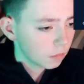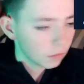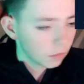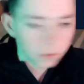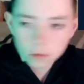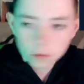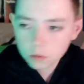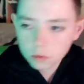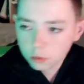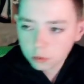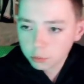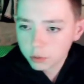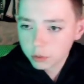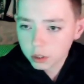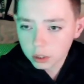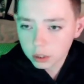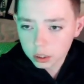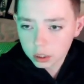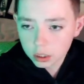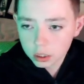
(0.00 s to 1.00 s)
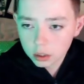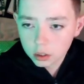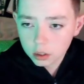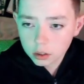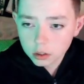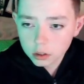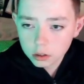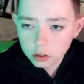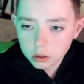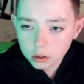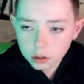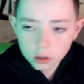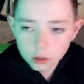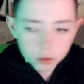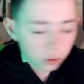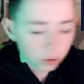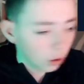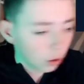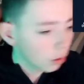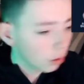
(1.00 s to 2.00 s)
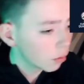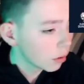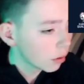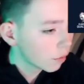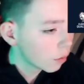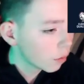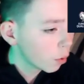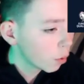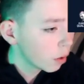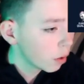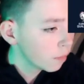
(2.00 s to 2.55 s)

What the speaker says: It'll be O'Donnell with the throne.